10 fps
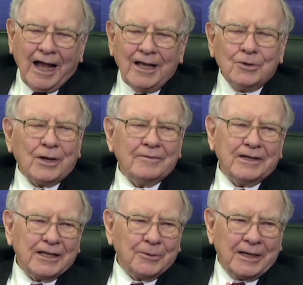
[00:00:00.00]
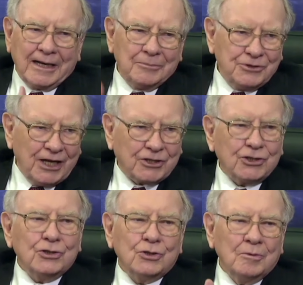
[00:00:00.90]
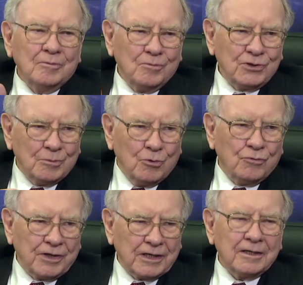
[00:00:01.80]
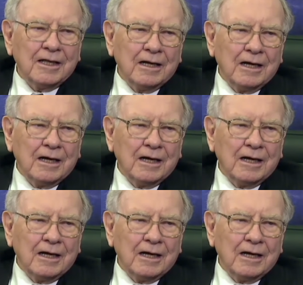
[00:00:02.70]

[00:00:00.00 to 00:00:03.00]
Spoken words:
I don't have any great objection to moving it.